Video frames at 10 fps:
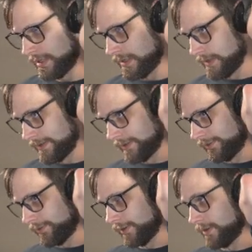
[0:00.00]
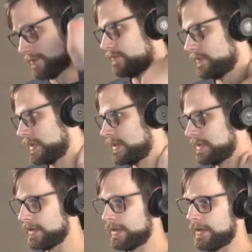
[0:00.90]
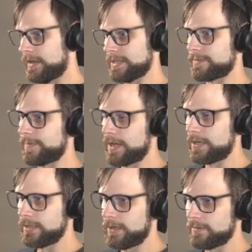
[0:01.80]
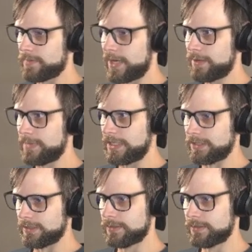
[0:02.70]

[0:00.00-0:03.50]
Uh, so, that's fine by me.